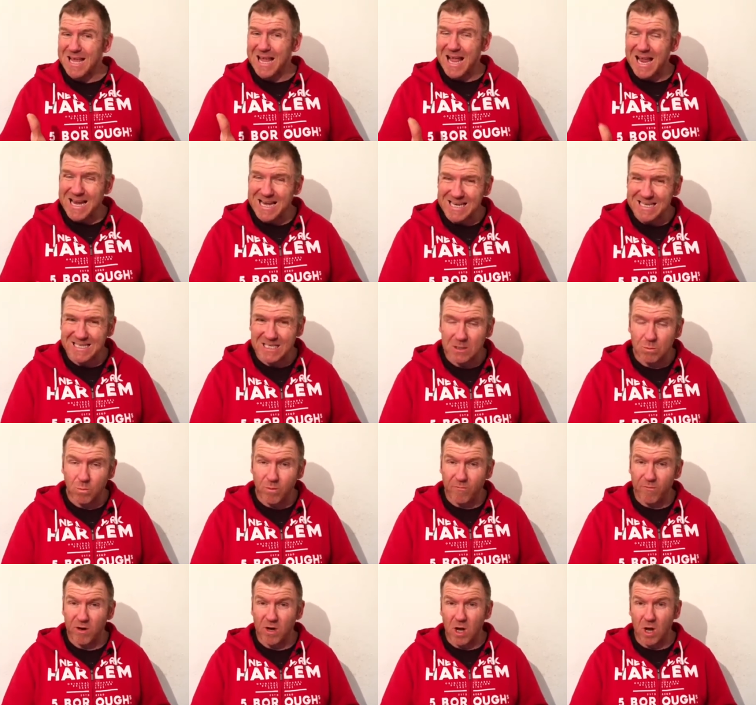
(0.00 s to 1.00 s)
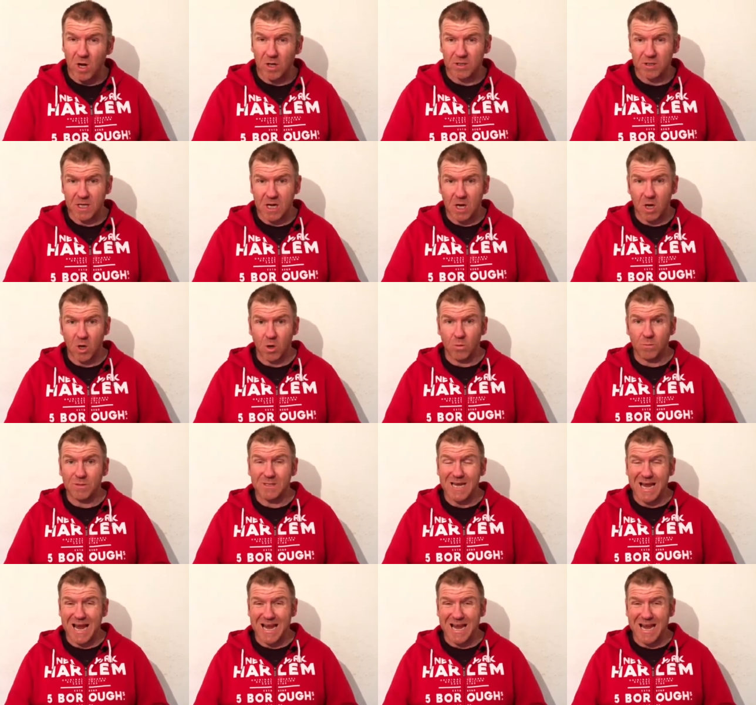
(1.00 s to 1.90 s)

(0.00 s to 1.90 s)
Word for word: cases with regards to homes